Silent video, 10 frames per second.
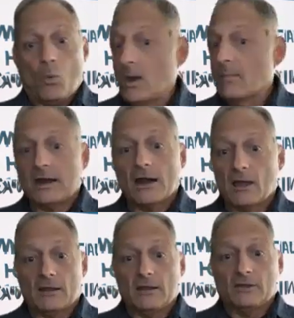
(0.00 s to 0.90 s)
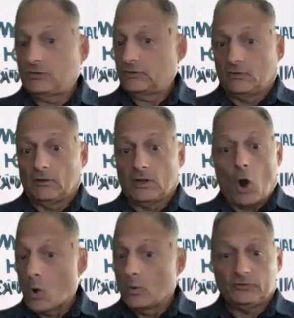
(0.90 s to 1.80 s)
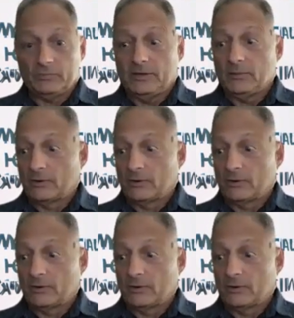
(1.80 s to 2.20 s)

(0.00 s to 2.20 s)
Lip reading: We may not necessarily always be the